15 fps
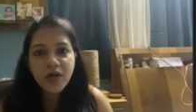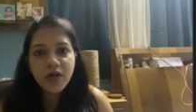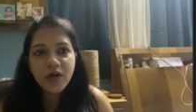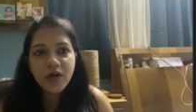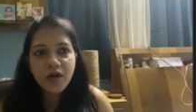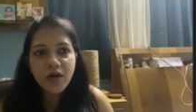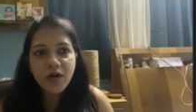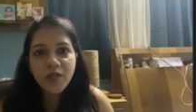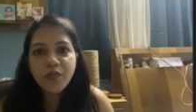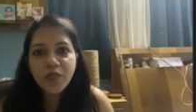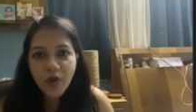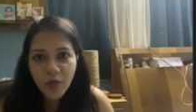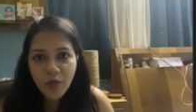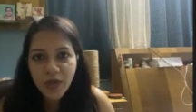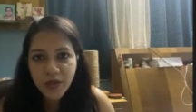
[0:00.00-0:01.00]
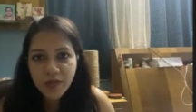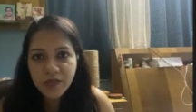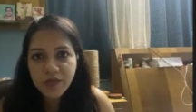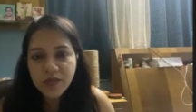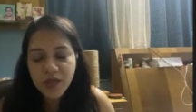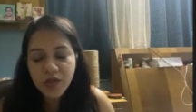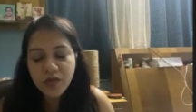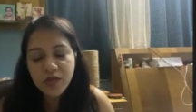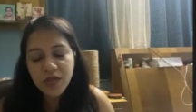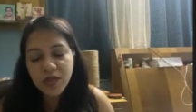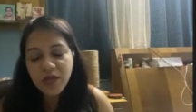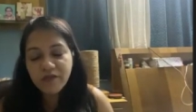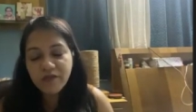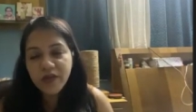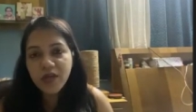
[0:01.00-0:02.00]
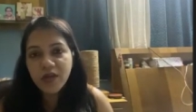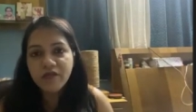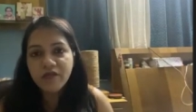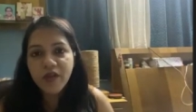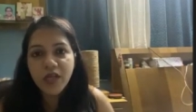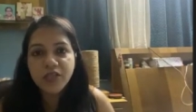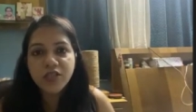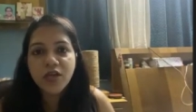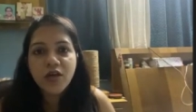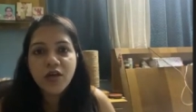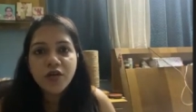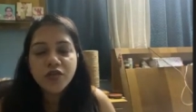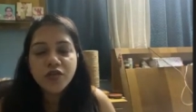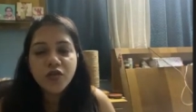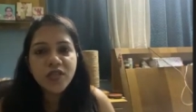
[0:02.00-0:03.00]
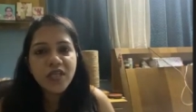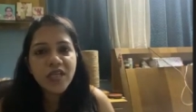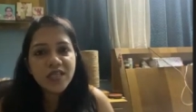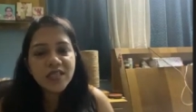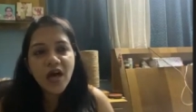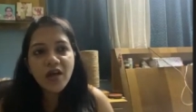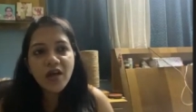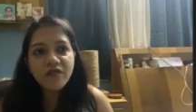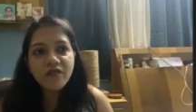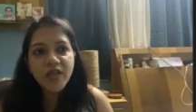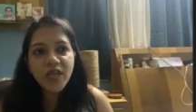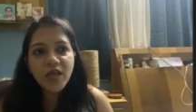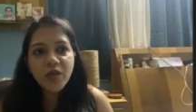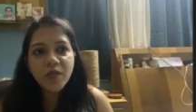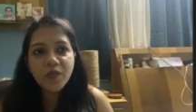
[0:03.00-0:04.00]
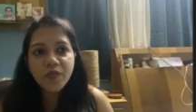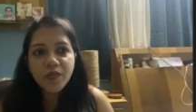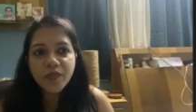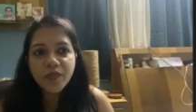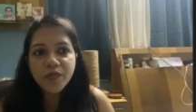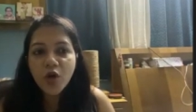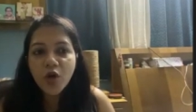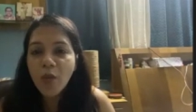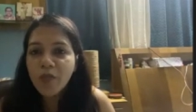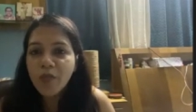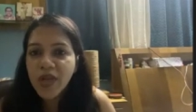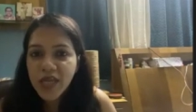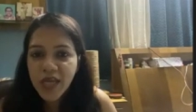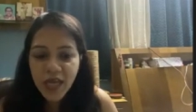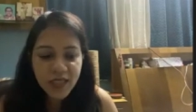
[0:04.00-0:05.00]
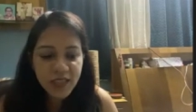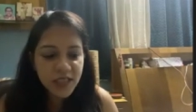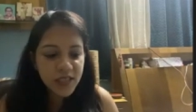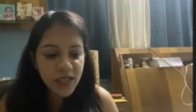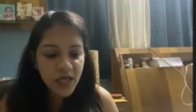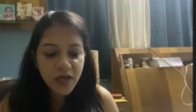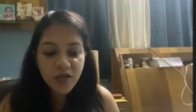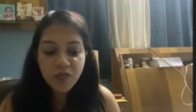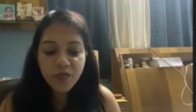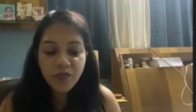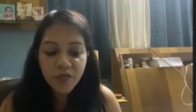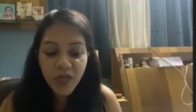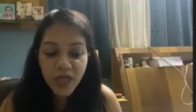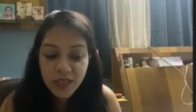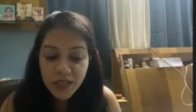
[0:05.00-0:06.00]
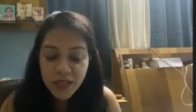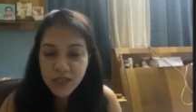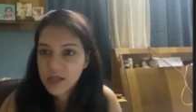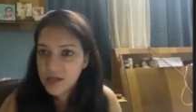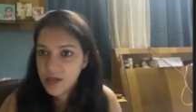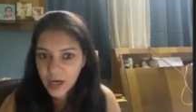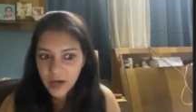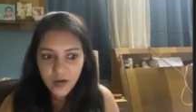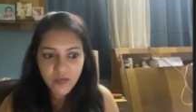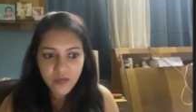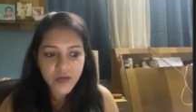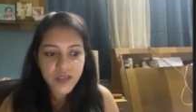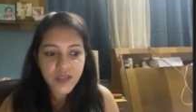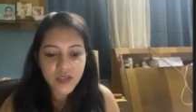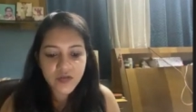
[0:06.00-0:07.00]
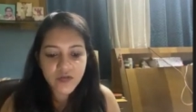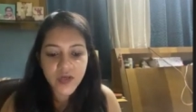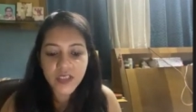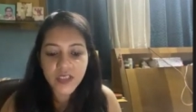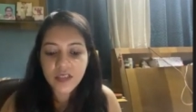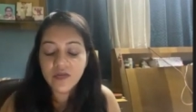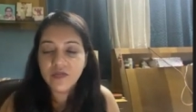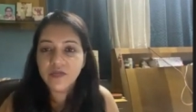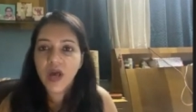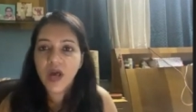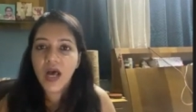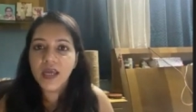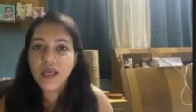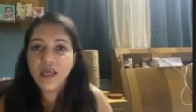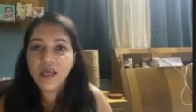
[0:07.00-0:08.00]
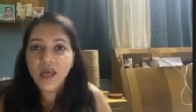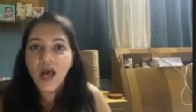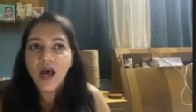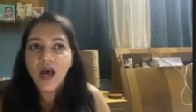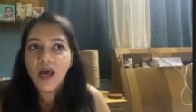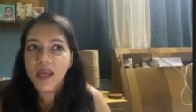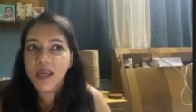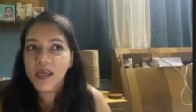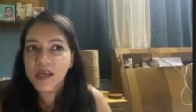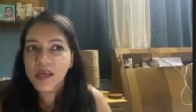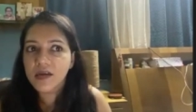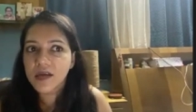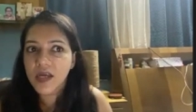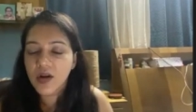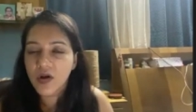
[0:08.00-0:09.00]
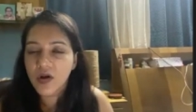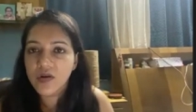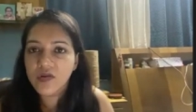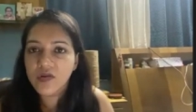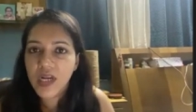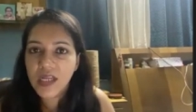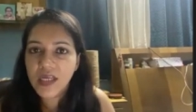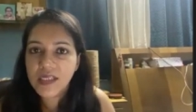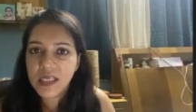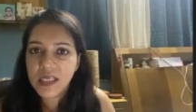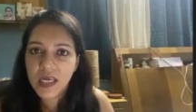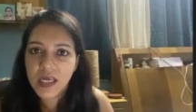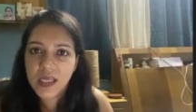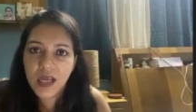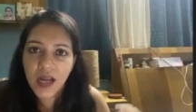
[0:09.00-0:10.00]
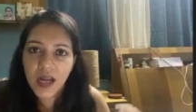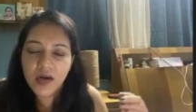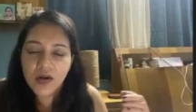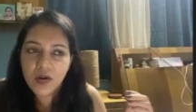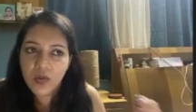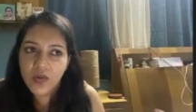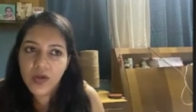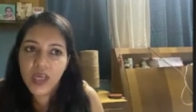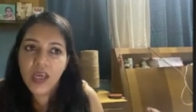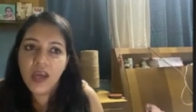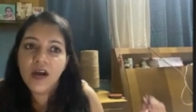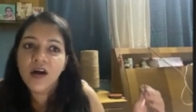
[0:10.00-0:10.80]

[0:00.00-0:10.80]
uh, problem you know living in a village so these are a very complicated and mixed kind of a situation i i cannot really say that okay